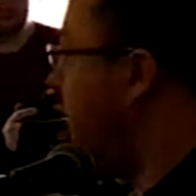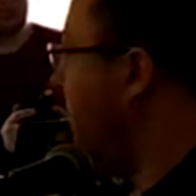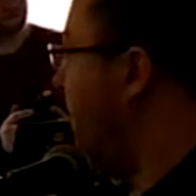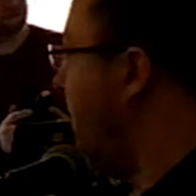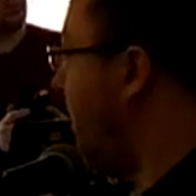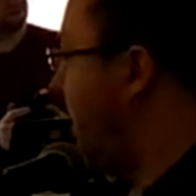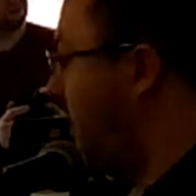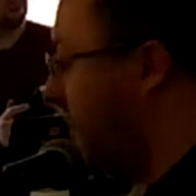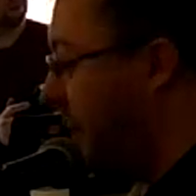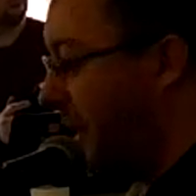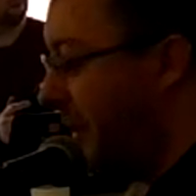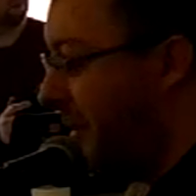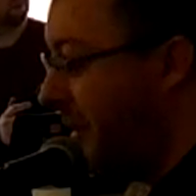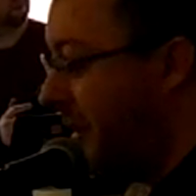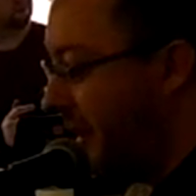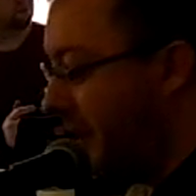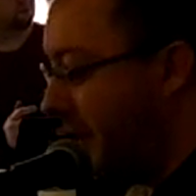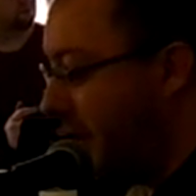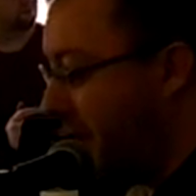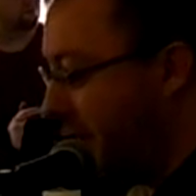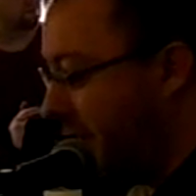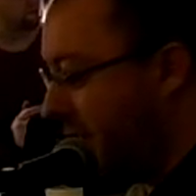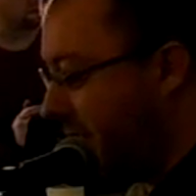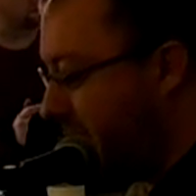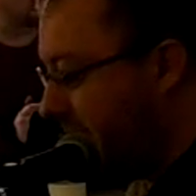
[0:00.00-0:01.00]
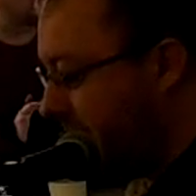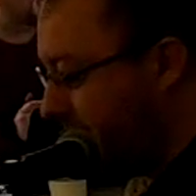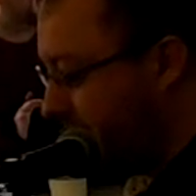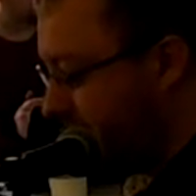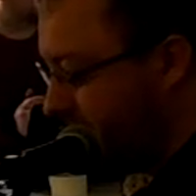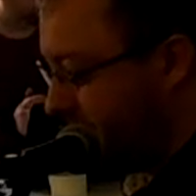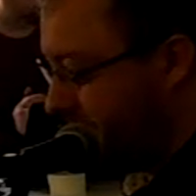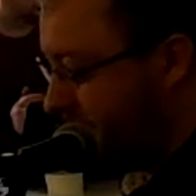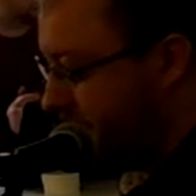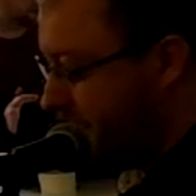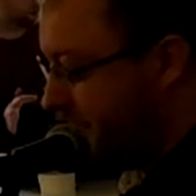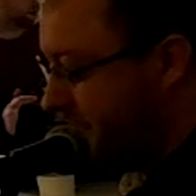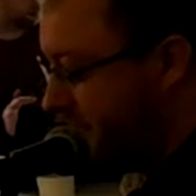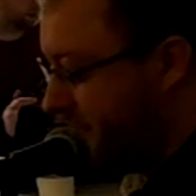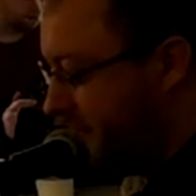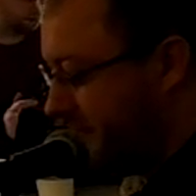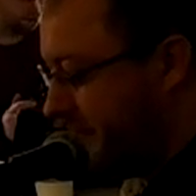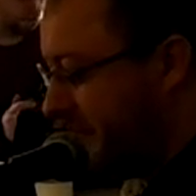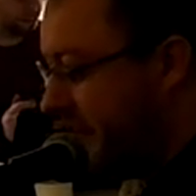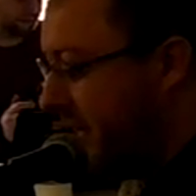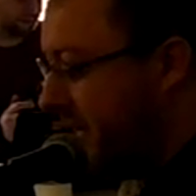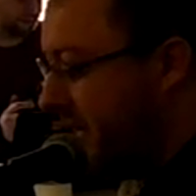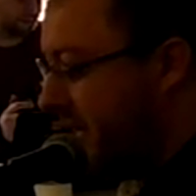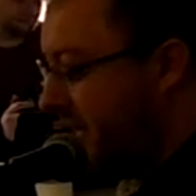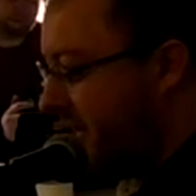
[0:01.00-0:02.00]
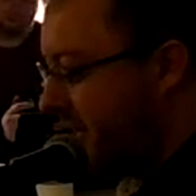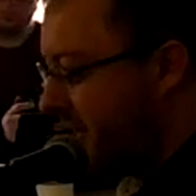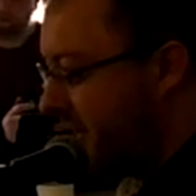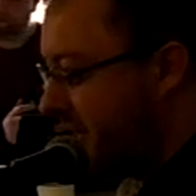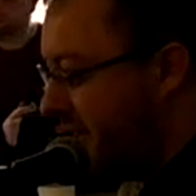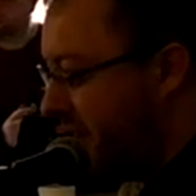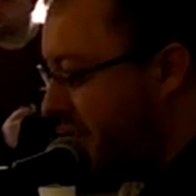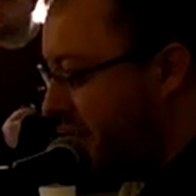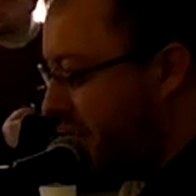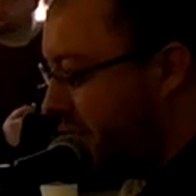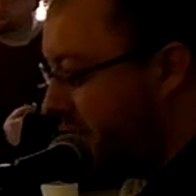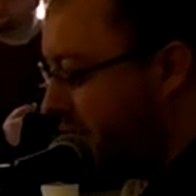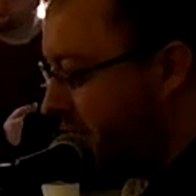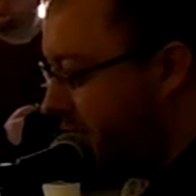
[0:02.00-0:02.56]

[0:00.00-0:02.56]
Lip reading: One minute. Okay. So,